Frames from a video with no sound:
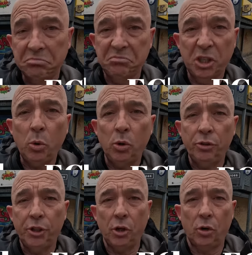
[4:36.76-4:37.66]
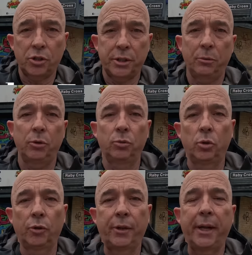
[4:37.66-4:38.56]
200 yards down the
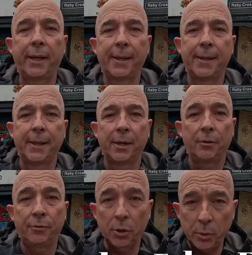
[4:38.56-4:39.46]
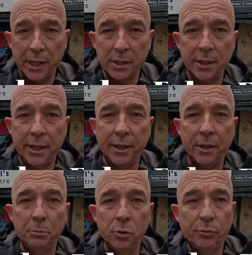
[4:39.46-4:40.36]
road there. A few years later,
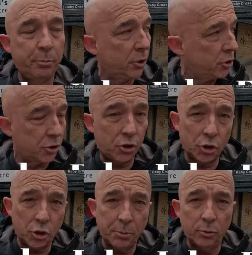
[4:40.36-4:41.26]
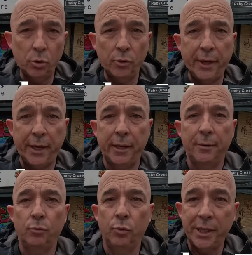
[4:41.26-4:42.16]
they moved pitches just up the road there,
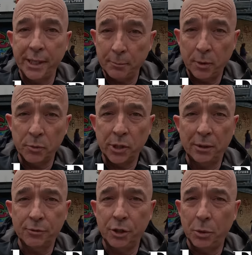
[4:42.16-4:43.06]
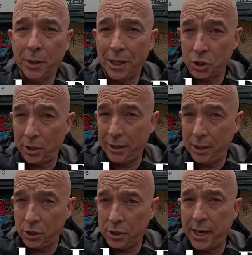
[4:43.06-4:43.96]
renamed themselves to Newcastle
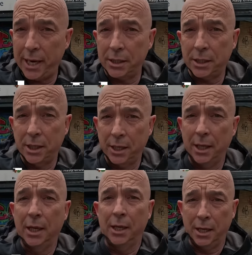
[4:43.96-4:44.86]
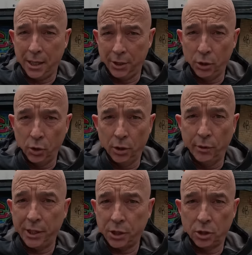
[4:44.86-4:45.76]
East End, and you know the
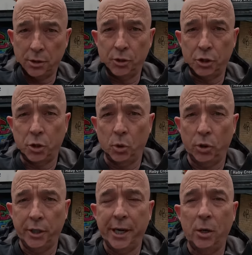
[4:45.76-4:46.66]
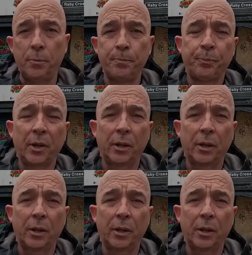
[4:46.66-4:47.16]
rest because I've just told you now.